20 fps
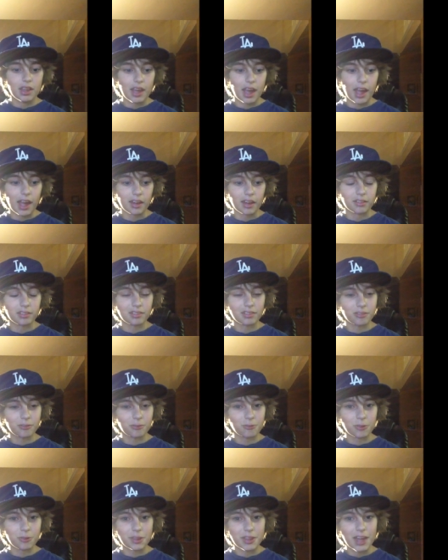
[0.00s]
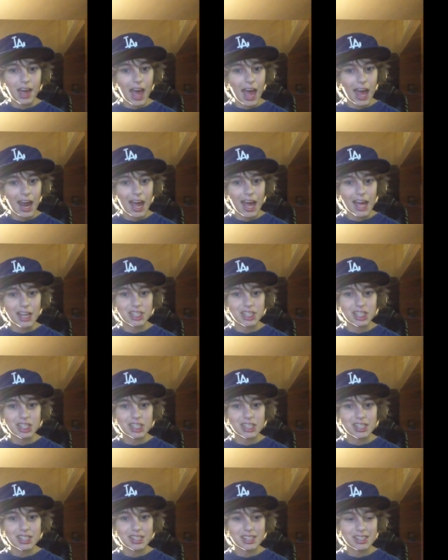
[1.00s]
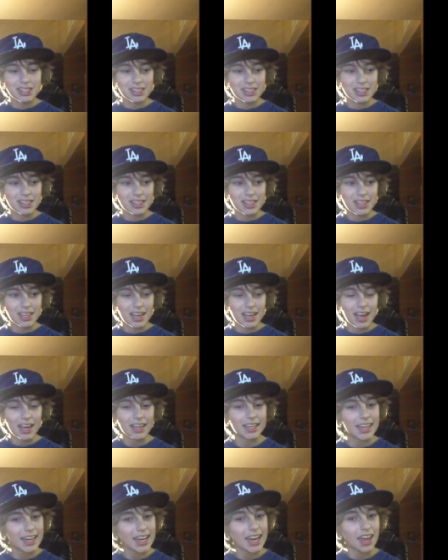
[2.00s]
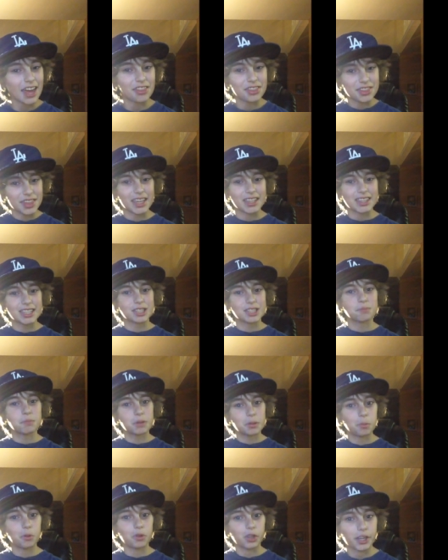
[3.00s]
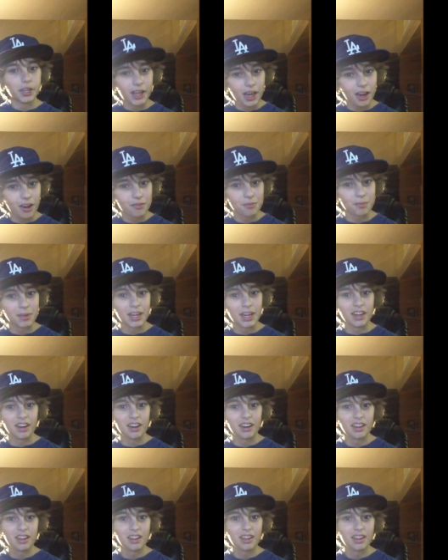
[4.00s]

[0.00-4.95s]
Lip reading: And for that, I can't thank these people enough, man.